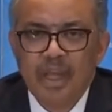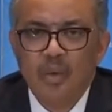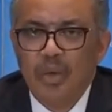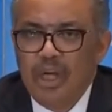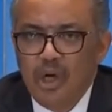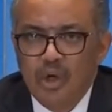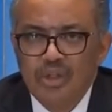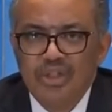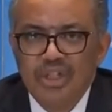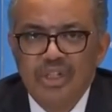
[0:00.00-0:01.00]
we're
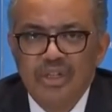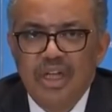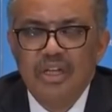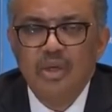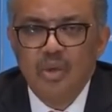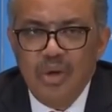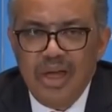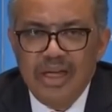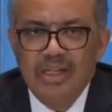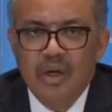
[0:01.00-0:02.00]
launching the
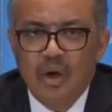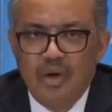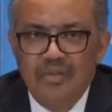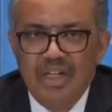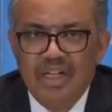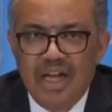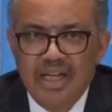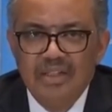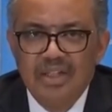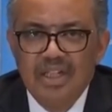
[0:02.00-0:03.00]
UN
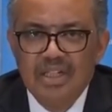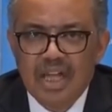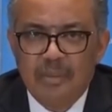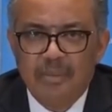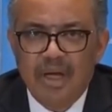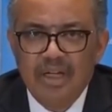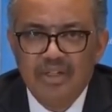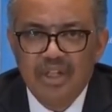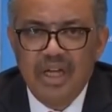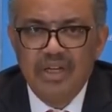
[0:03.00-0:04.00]
COVID-19 Supply
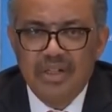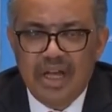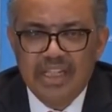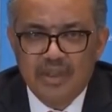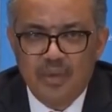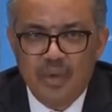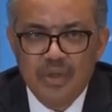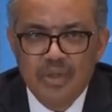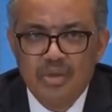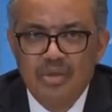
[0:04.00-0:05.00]
Chain Task
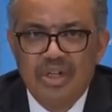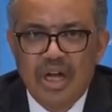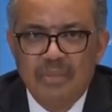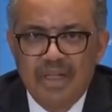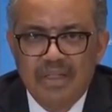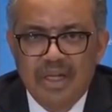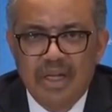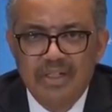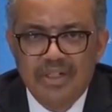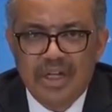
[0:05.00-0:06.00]
Force to
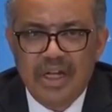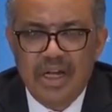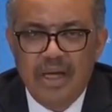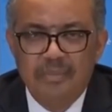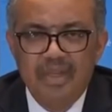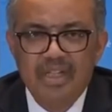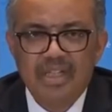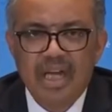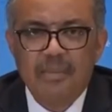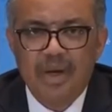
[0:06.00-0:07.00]
dramatically scale up the
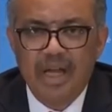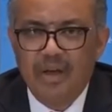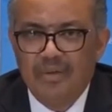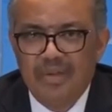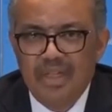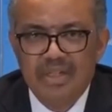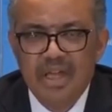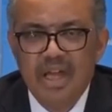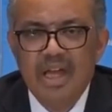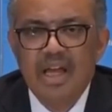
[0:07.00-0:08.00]
supply of these
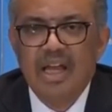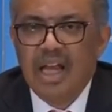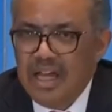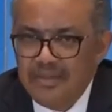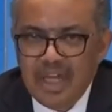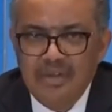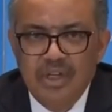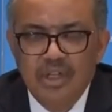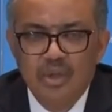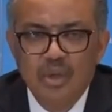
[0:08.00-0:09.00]

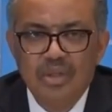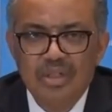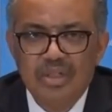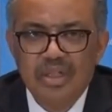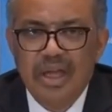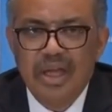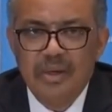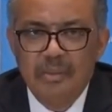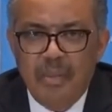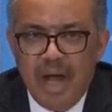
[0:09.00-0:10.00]
life-saving tools
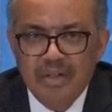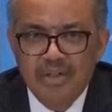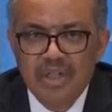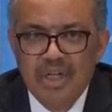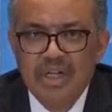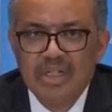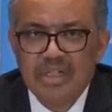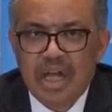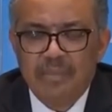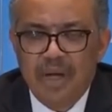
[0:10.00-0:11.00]
and match
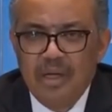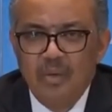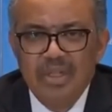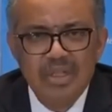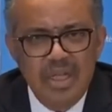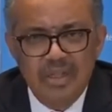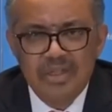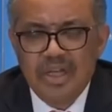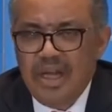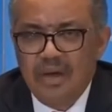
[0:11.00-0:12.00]
supply with
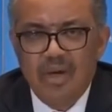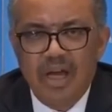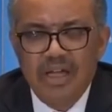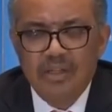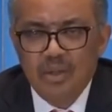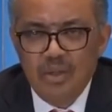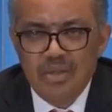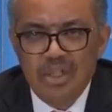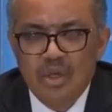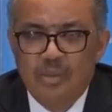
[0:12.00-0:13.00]
needs. And I would like to use
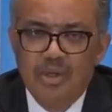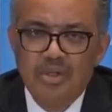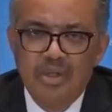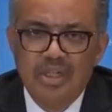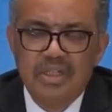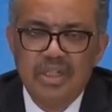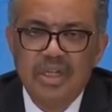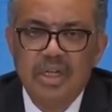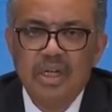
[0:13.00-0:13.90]
this opportunity